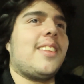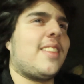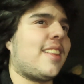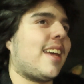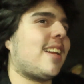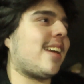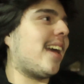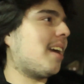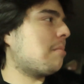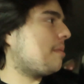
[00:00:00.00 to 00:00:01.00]
Do you think they had a
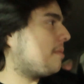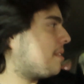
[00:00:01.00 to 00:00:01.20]
game?